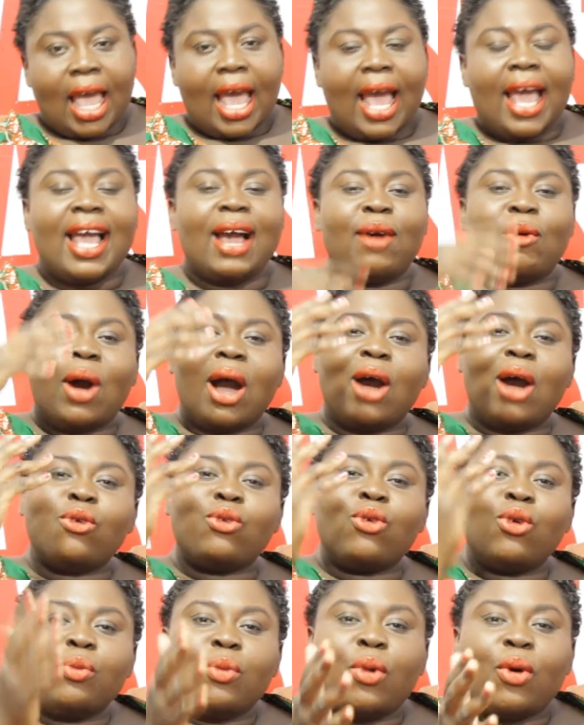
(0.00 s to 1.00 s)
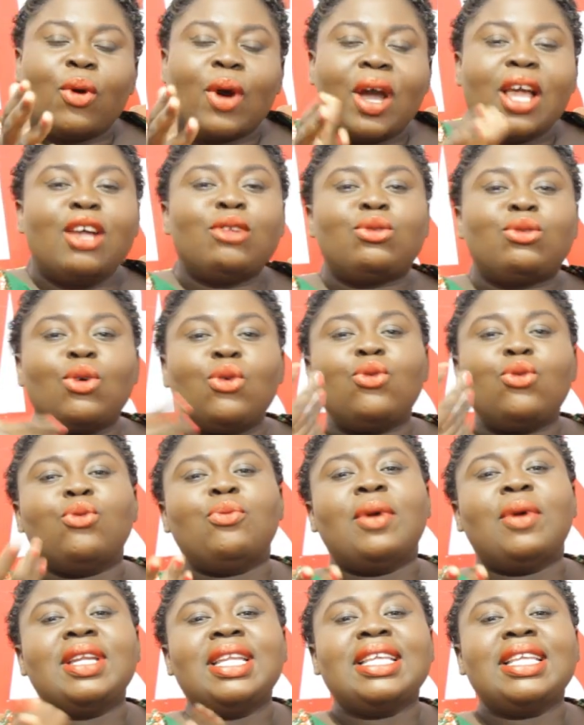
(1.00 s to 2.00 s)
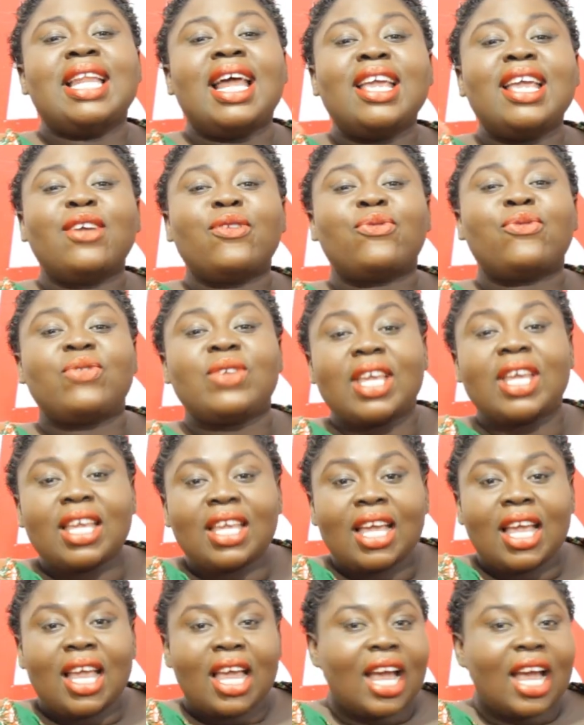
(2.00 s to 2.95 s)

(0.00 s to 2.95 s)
I have one room, a two room, and then you fee.